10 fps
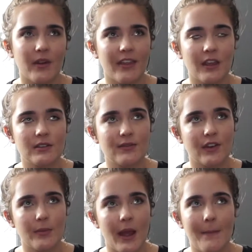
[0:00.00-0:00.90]
I think it was
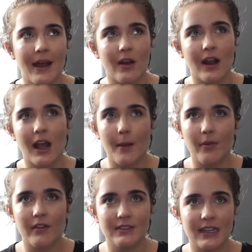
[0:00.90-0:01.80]
for about a
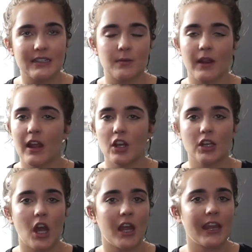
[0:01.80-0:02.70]
couple of days where I could
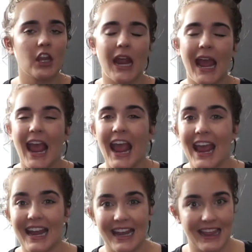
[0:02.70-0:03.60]
not hear
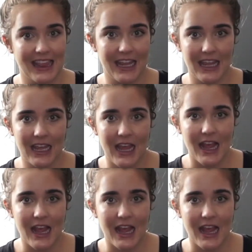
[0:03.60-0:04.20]
anything.